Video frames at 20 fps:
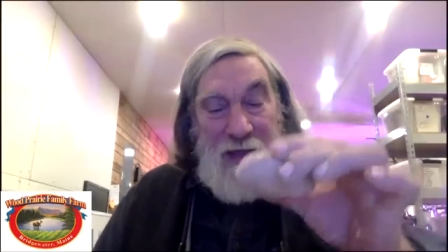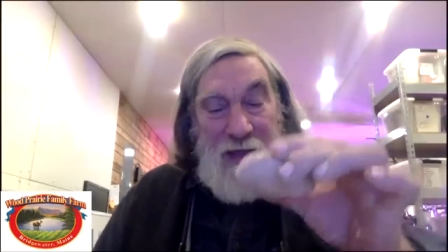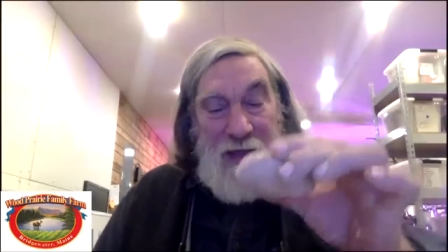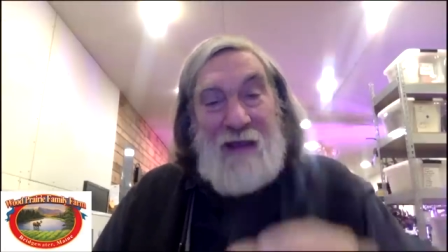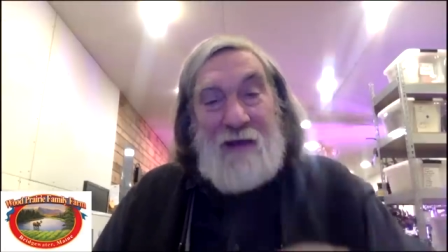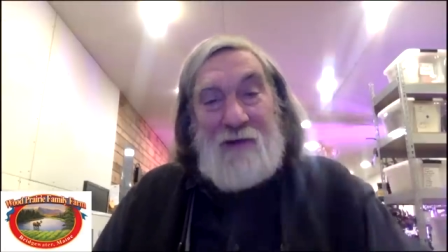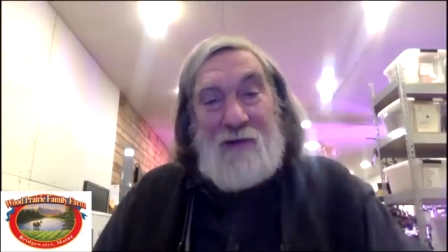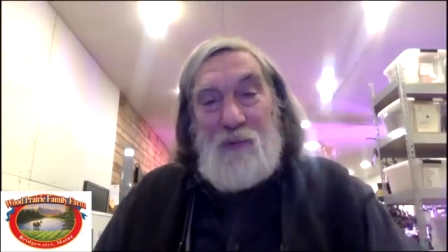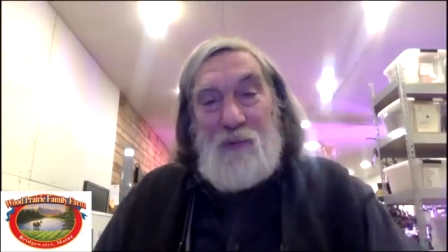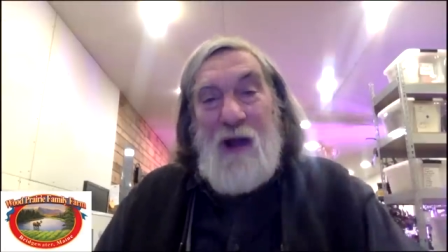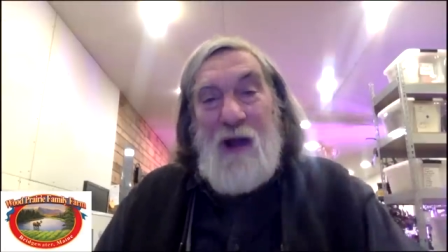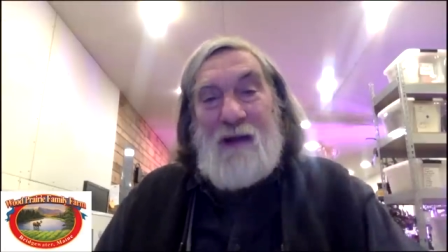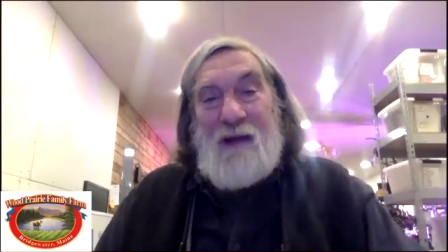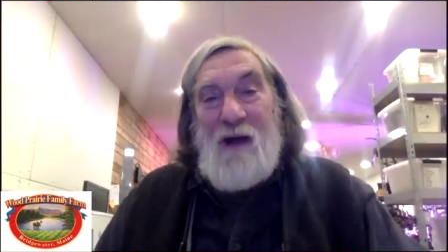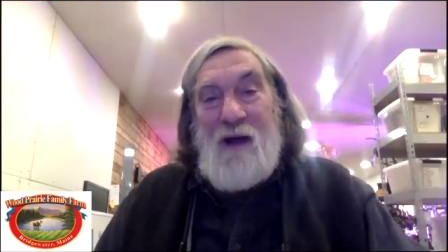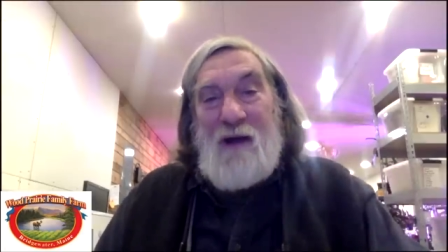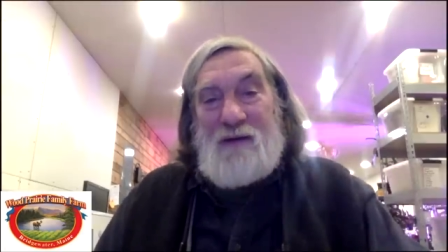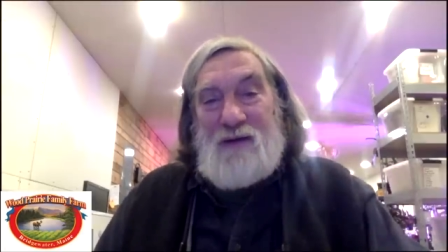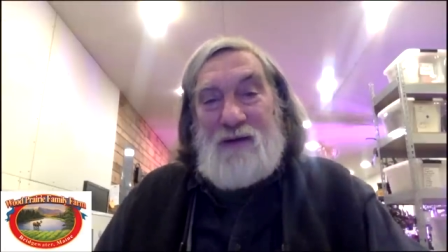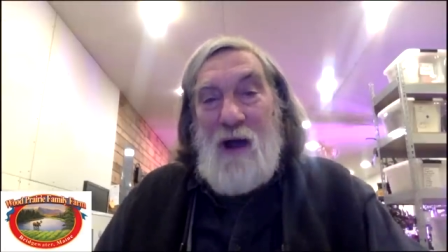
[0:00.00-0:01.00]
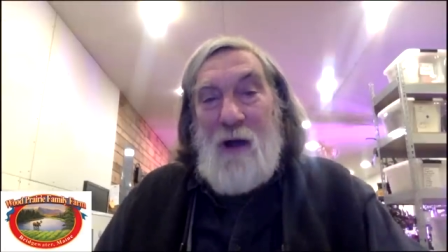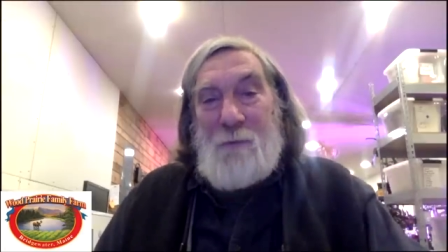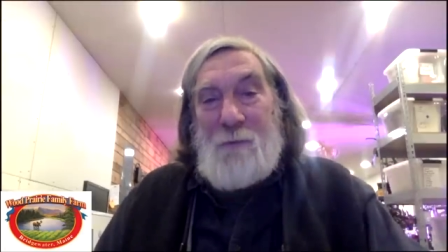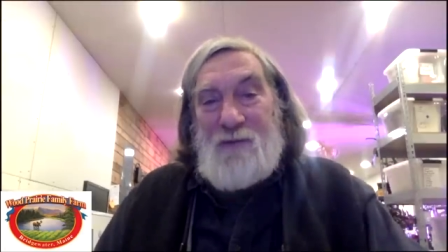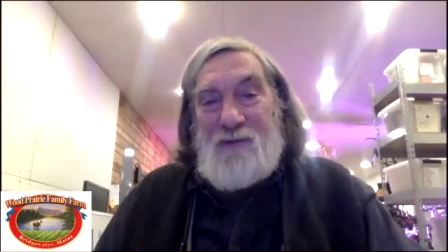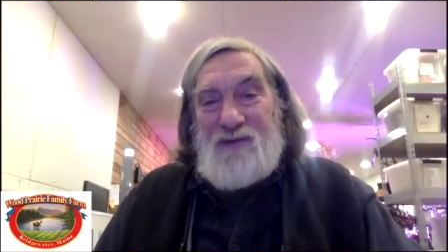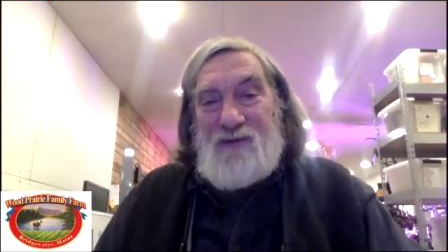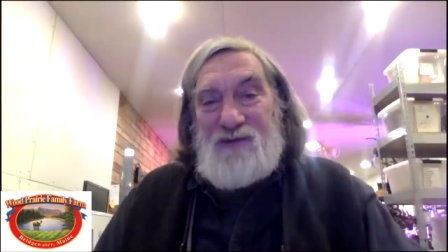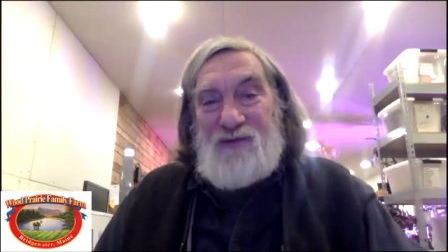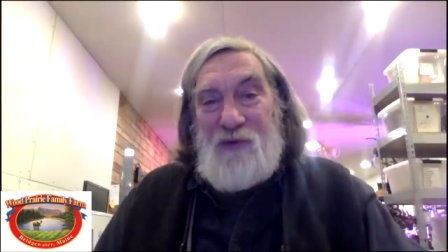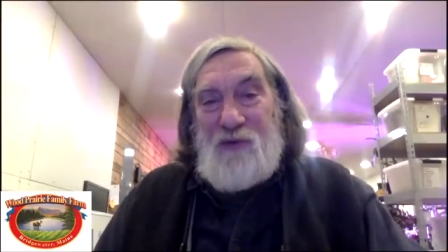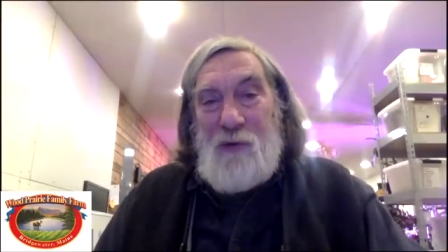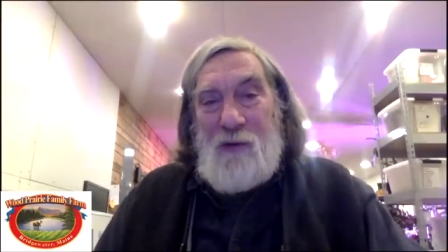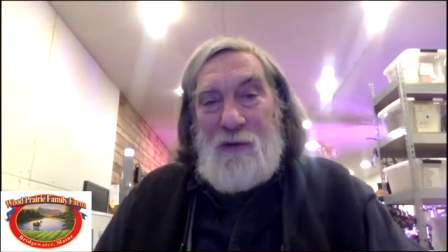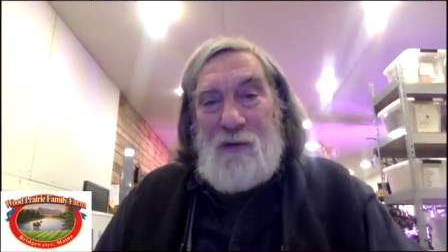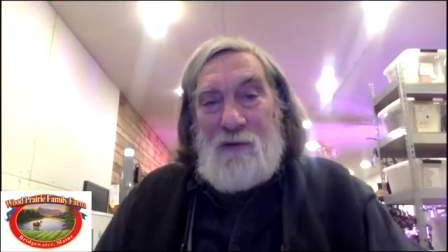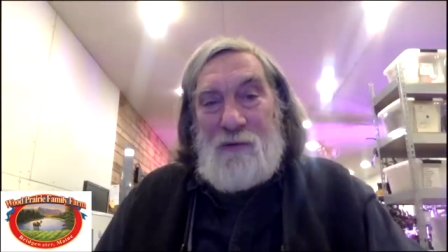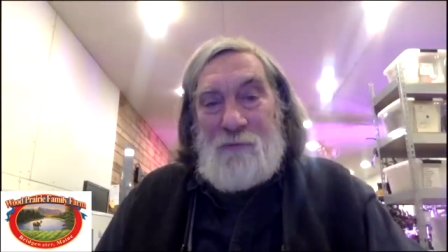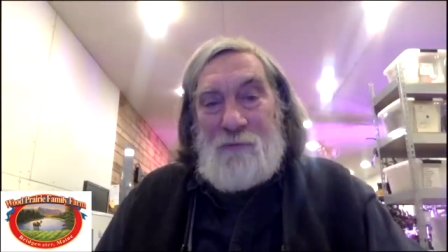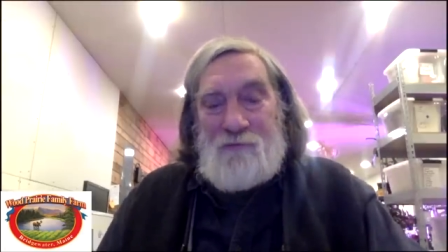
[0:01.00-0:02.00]
uh, lay it right on top
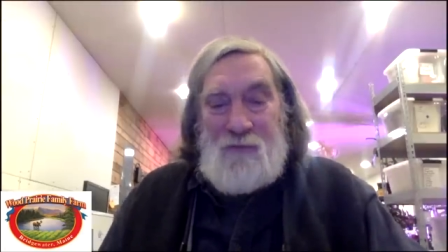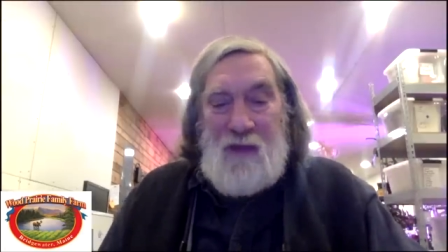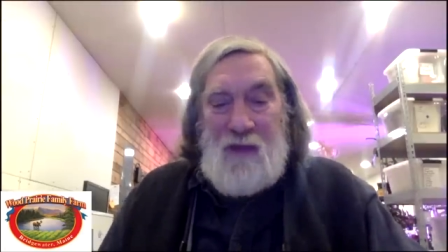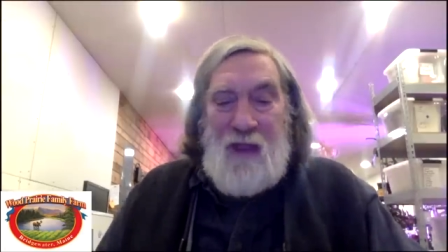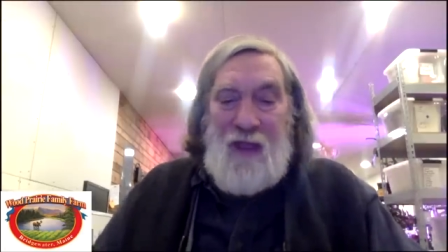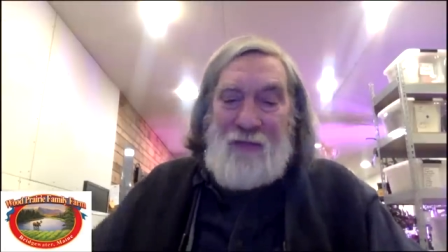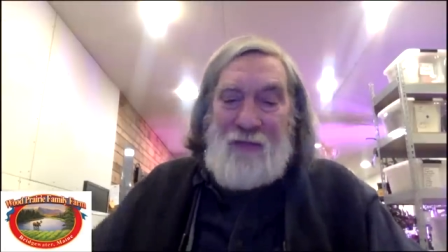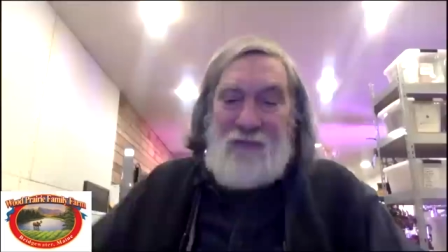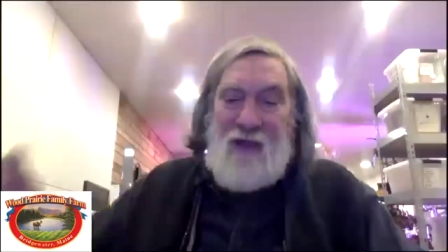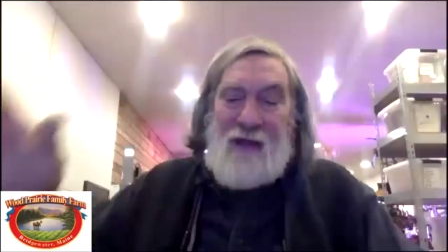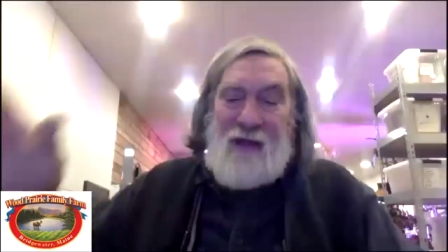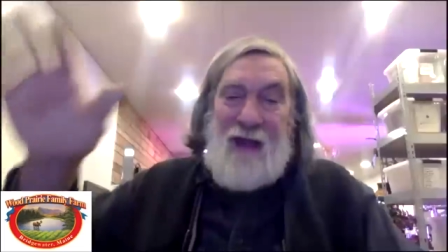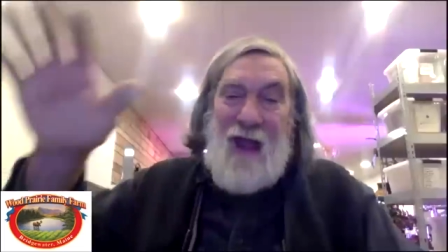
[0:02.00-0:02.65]
of the soil,